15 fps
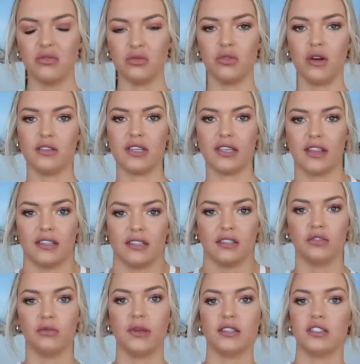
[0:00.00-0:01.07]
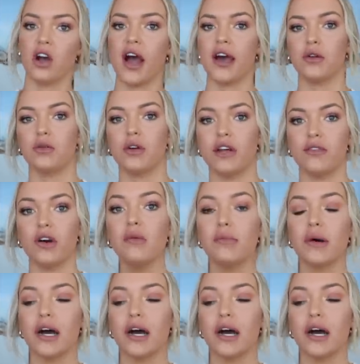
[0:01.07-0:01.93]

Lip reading: oh, I was like, that's a little bit tight or whatever.